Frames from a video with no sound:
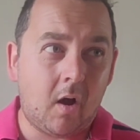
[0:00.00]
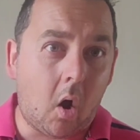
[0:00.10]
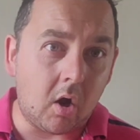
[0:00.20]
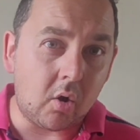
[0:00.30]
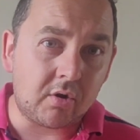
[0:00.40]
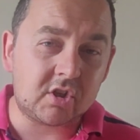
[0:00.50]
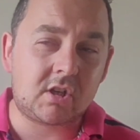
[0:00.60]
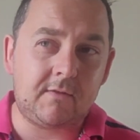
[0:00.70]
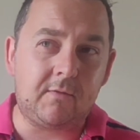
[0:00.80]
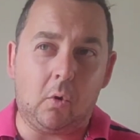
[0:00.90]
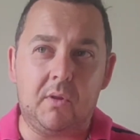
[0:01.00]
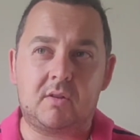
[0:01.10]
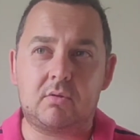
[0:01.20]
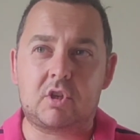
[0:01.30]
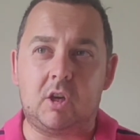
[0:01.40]
I honestly thought
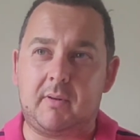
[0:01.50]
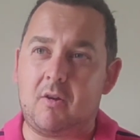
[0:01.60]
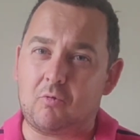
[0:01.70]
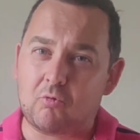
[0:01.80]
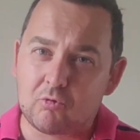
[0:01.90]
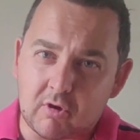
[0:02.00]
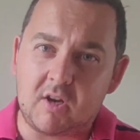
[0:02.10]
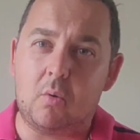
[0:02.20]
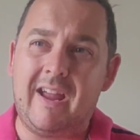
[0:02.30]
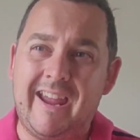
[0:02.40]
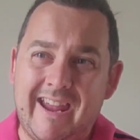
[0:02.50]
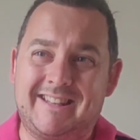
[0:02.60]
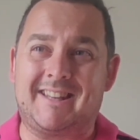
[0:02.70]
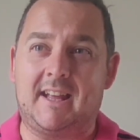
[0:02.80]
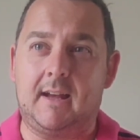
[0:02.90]
this was going to be a real
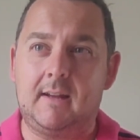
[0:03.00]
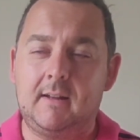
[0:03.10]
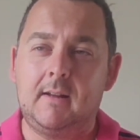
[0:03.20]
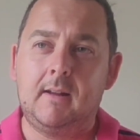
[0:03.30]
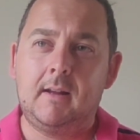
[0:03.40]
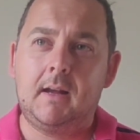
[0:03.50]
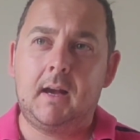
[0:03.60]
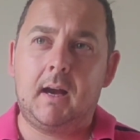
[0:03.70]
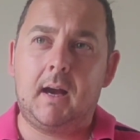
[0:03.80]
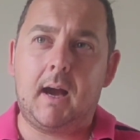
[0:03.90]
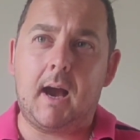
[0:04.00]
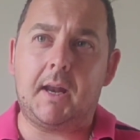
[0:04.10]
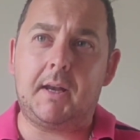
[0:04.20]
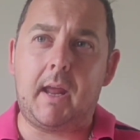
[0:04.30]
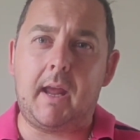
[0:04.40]
hitter.
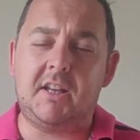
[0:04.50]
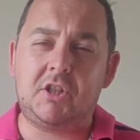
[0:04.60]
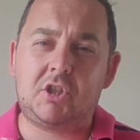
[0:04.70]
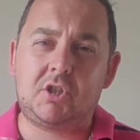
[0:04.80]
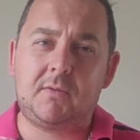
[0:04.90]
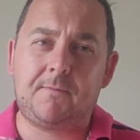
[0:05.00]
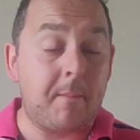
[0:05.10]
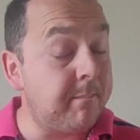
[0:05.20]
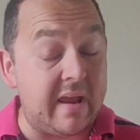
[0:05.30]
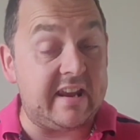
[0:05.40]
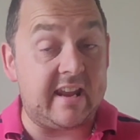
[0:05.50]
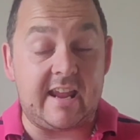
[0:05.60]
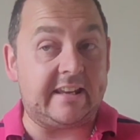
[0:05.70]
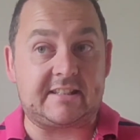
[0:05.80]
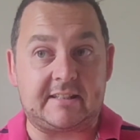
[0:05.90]
And for me,
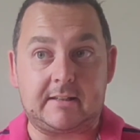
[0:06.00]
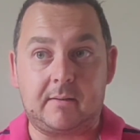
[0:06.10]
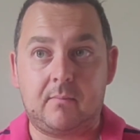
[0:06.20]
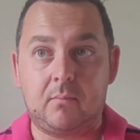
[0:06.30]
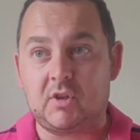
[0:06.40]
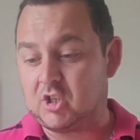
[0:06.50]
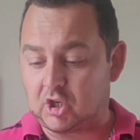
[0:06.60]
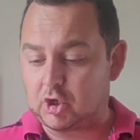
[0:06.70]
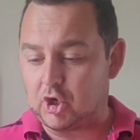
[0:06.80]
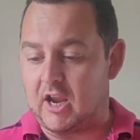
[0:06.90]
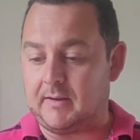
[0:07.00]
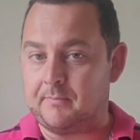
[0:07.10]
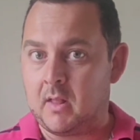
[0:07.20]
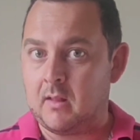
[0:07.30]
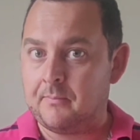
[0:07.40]
it isn't, which is a
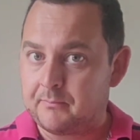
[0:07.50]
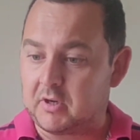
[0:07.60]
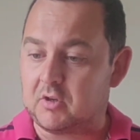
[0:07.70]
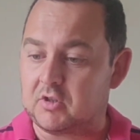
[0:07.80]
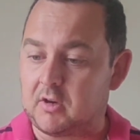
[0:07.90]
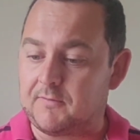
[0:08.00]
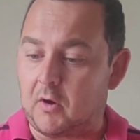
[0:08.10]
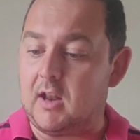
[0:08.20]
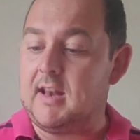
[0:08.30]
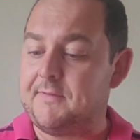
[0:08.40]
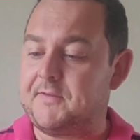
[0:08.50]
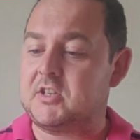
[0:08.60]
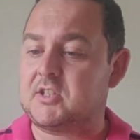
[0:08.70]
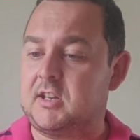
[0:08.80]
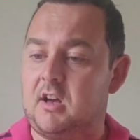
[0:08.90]
shame, because I left
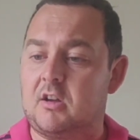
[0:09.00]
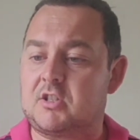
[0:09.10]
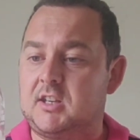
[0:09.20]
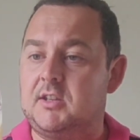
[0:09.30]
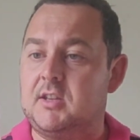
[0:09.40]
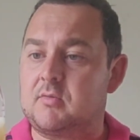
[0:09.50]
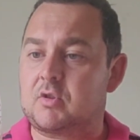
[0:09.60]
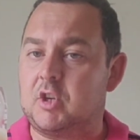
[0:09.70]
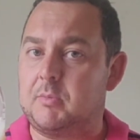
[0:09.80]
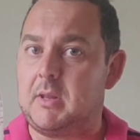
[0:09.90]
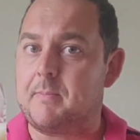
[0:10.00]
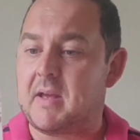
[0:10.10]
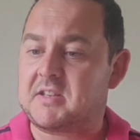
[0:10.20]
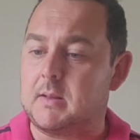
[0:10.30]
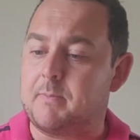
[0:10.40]
this to last thinking this was going to be the
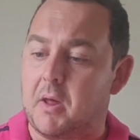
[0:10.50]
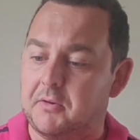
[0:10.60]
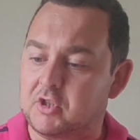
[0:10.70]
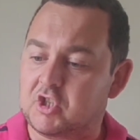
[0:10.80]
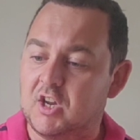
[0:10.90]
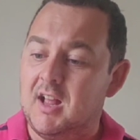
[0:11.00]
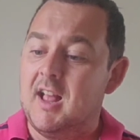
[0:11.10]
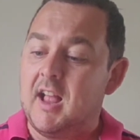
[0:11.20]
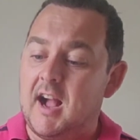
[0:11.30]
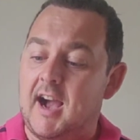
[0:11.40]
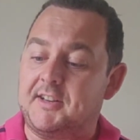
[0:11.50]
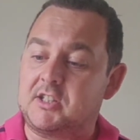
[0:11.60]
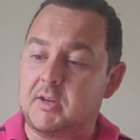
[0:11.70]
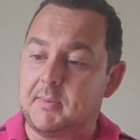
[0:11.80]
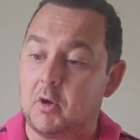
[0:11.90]
best of the bunch.
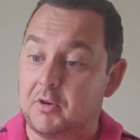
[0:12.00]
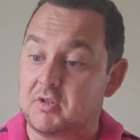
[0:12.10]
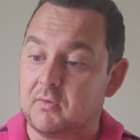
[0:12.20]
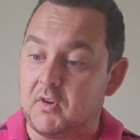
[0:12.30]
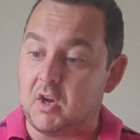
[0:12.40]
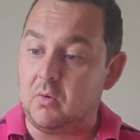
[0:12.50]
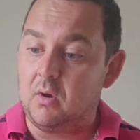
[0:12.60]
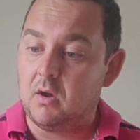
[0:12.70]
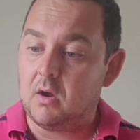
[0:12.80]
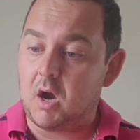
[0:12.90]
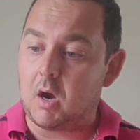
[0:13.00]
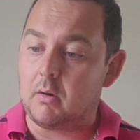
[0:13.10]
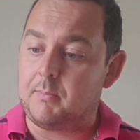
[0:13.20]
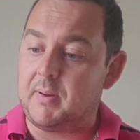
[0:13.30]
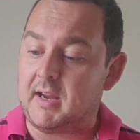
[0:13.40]
And to be honest with you, I
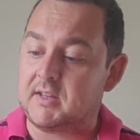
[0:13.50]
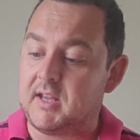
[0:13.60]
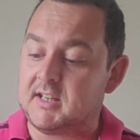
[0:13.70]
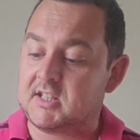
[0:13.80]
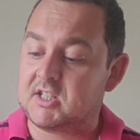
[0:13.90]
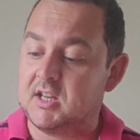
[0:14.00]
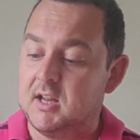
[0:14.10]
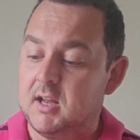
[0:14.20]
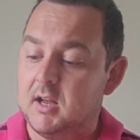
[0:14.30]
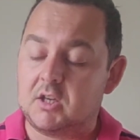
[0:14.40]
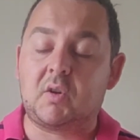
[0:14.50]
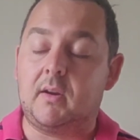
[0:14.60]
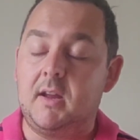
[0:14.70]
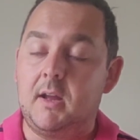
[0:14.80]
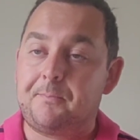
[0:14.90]
would pick this.
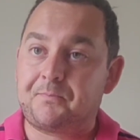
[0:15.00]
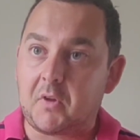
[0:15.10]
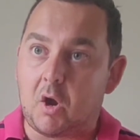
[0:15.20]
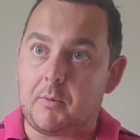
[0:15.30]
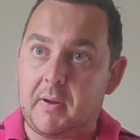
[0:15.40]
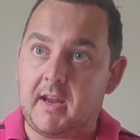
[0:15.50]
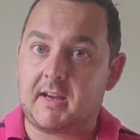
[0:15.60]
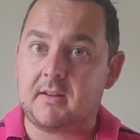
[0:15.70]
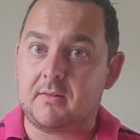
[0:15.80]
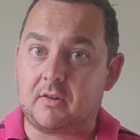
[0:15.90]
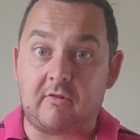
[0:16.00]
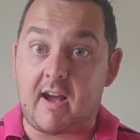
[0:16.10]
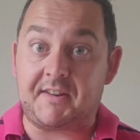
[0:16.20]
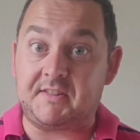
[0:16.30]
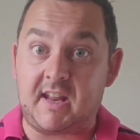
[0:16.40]
Sorry, I'd pick the
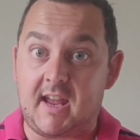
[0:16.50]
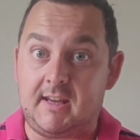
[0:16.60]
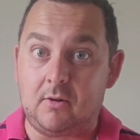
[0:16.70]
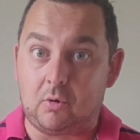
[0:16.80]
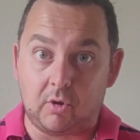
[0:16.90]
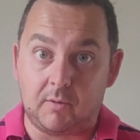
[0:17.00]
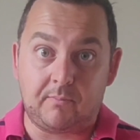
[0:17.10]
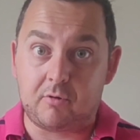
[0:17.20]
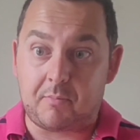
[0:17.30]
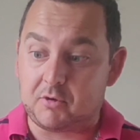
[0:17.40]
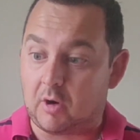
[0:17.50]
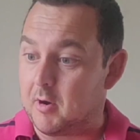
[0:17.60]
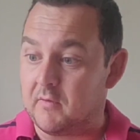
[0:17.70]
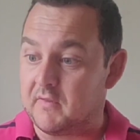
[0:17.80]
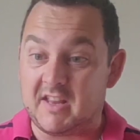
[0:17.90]
Grande or the Proper Job
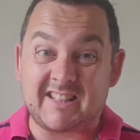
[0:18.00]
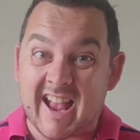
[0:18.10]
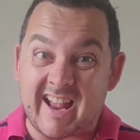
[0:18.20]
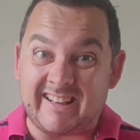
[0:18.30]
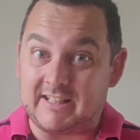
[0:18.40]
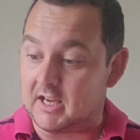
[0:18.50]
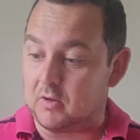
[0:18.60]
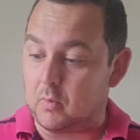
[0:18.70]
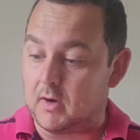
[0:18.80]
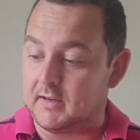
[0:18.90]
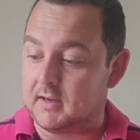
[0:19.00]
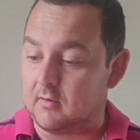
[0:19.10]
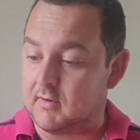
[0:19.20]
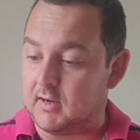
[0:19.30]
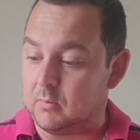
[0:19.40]
over this any day of the week. I
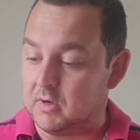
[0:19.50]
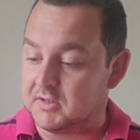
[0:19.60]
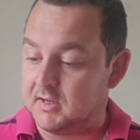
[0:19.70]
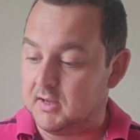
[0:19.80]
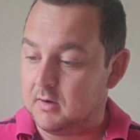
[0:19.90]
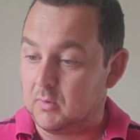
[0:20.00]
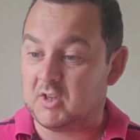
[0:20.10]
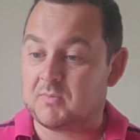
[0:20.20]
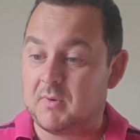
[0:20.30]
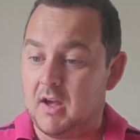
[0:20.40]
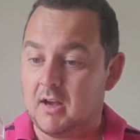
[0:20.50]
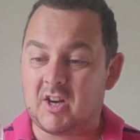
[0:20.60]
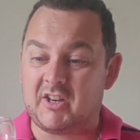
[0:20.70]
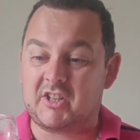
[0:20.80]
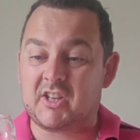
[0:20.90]
really would. Which
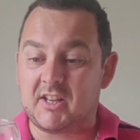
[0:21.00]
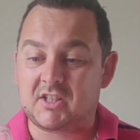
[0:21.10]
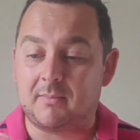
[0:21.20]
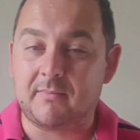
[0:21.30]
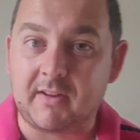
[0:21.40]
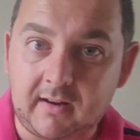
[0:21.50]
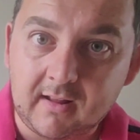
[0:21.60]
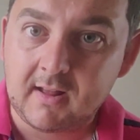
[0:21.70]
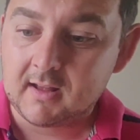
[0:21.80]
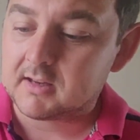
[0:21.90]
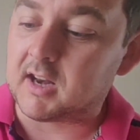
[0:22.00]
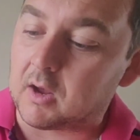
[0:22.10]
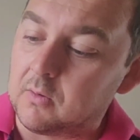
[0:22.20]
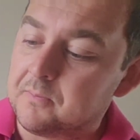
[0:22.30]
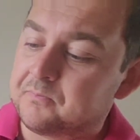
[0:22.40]
kind of says something. You
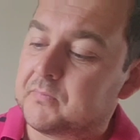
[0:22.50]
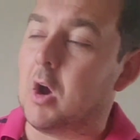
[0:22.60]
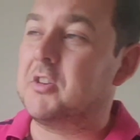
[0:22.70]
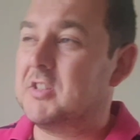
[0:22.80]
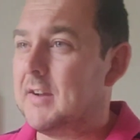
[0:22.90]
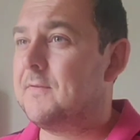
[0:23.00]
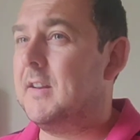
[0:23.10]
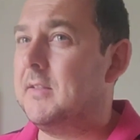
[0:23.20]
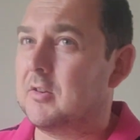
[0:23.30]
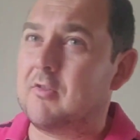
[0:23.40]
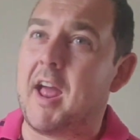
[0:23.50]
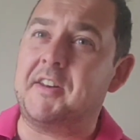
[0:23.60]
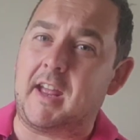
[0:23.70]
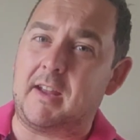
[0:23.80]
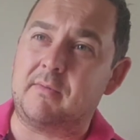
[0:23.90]
know, the
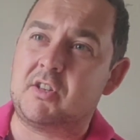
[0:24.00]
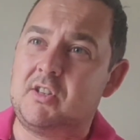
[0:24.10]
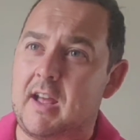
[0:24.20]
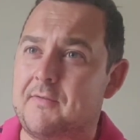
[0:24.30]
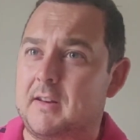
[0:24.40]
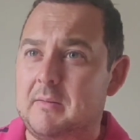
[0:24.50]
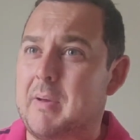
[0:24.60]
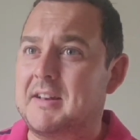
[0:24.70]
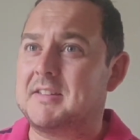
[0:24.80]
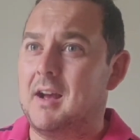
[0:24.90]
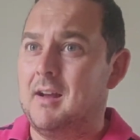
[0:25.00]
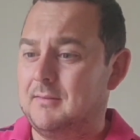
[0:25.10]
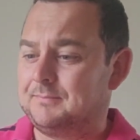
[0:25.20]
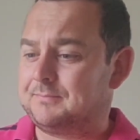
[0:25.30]
Grande was definitely better.